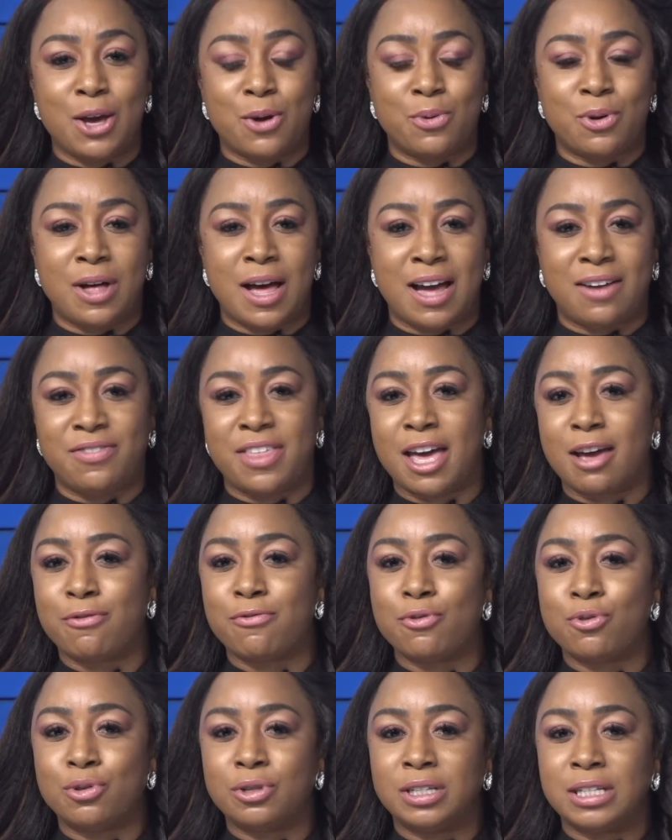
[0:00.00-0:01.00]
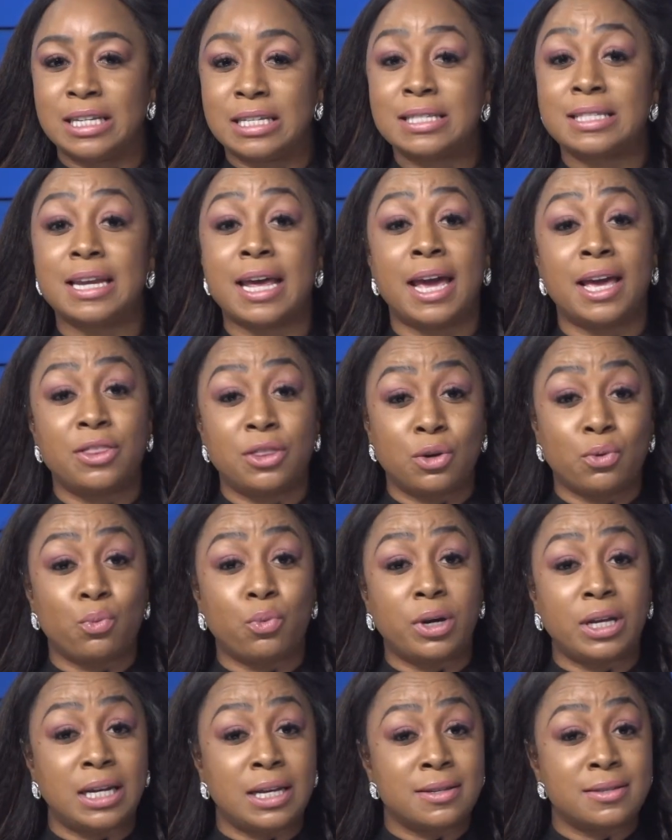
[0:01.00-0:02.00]
We'll have that full list and their
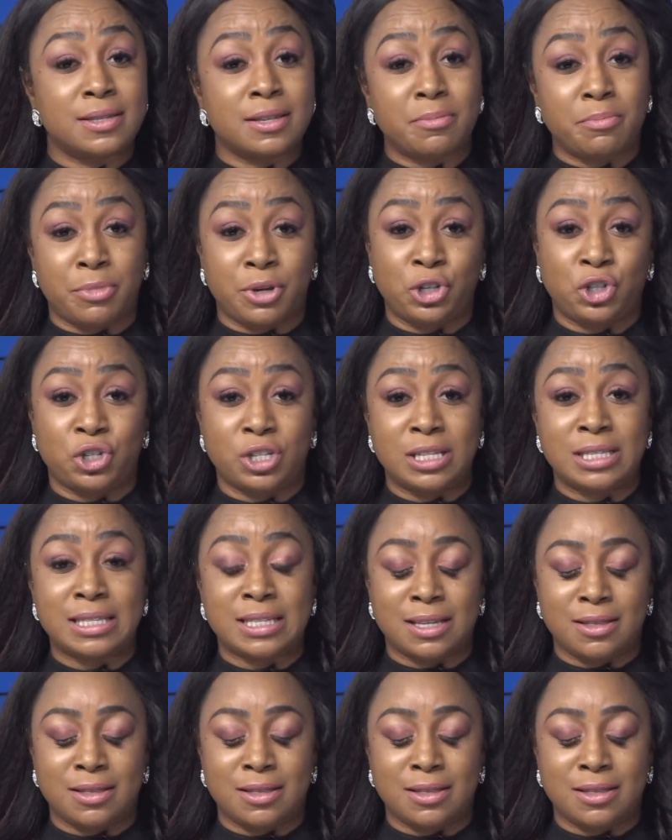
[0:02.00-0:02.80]
winning submissions